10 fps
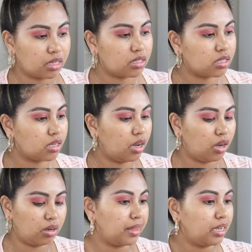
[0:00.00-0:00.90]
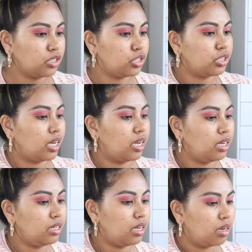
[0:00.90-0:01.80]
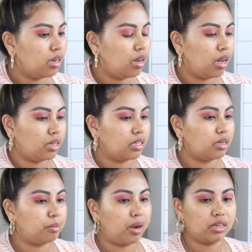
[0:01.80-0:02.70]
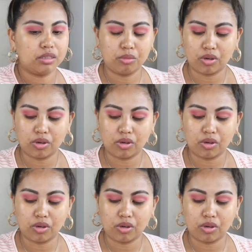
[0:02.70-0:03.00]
So, next shade, I need a pucker